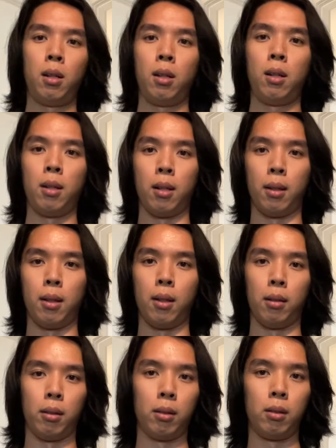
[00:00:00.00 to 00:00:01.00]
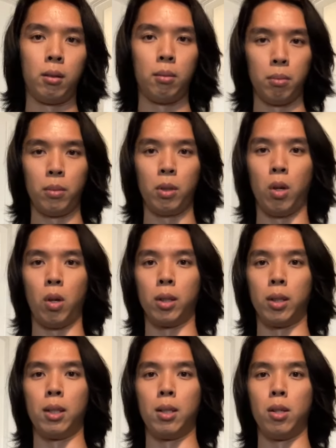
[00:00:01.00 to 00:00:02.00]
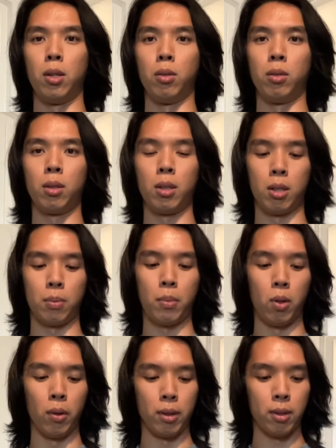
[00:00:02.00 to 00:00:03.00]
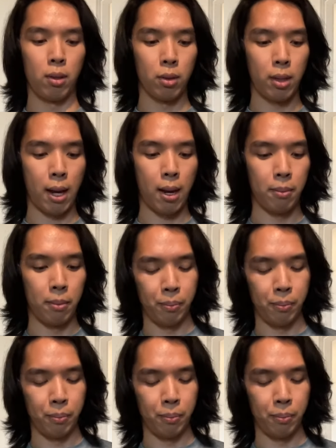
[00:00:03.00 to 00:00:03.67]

and then all you need to do is pull this little tab.